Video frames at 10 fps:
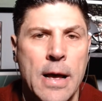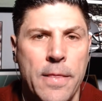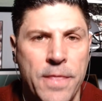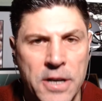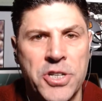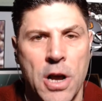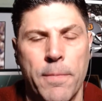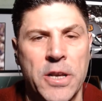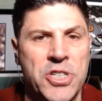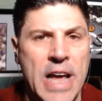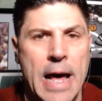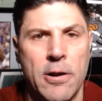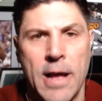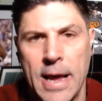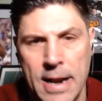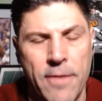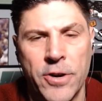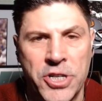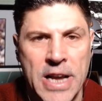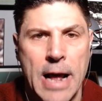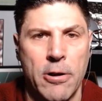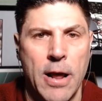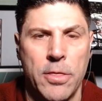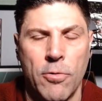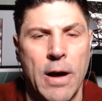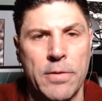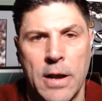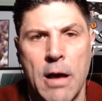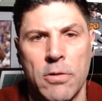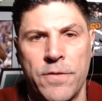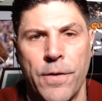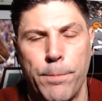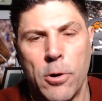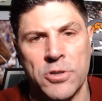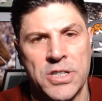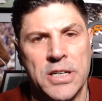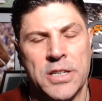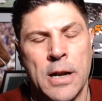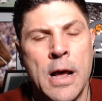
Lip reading: this coming Saturday and every Saturday throughout the college football season.